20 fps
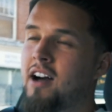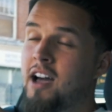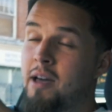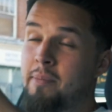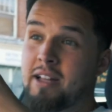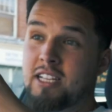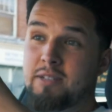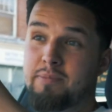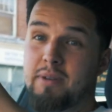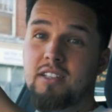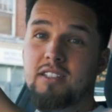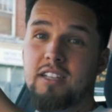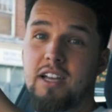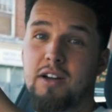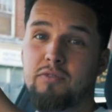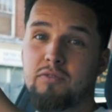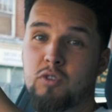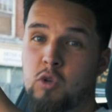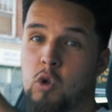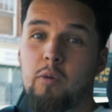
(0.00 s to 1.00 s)
I imagine
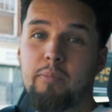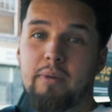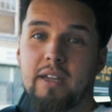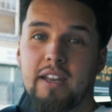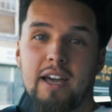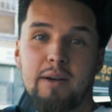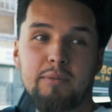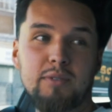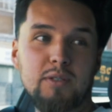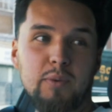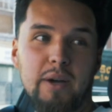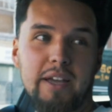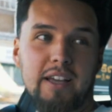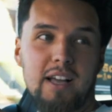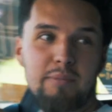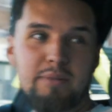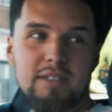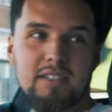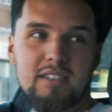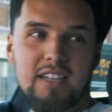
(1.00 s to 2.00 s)
myself not being able to wake
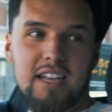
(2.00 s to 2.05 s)
up and